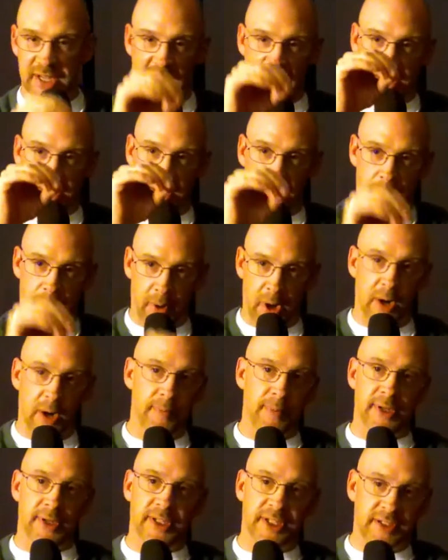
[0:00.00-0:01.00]
and the
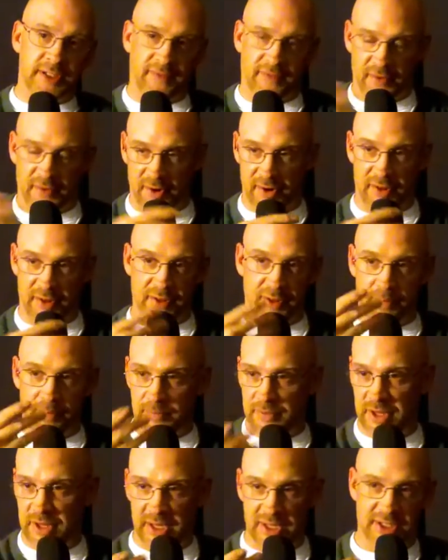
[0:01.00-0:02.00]
purpose for
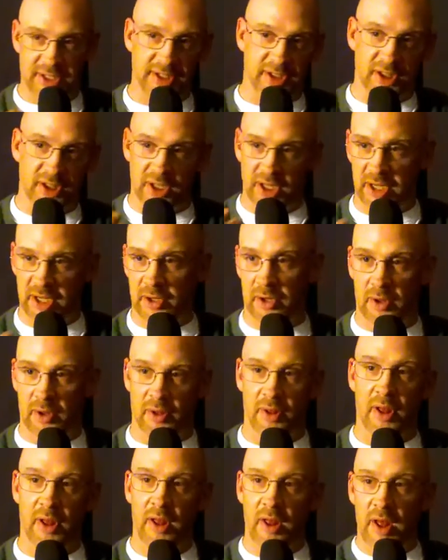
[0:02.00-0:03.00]
this
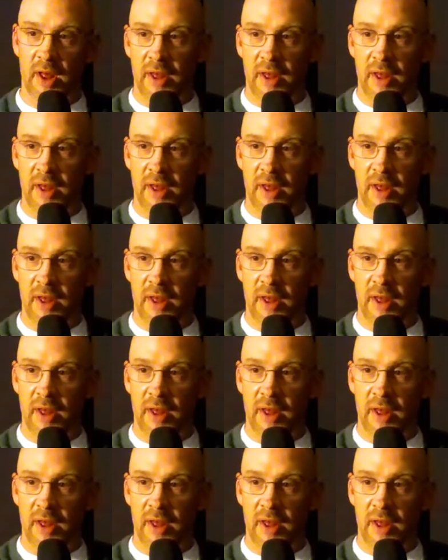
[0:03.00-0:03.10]
little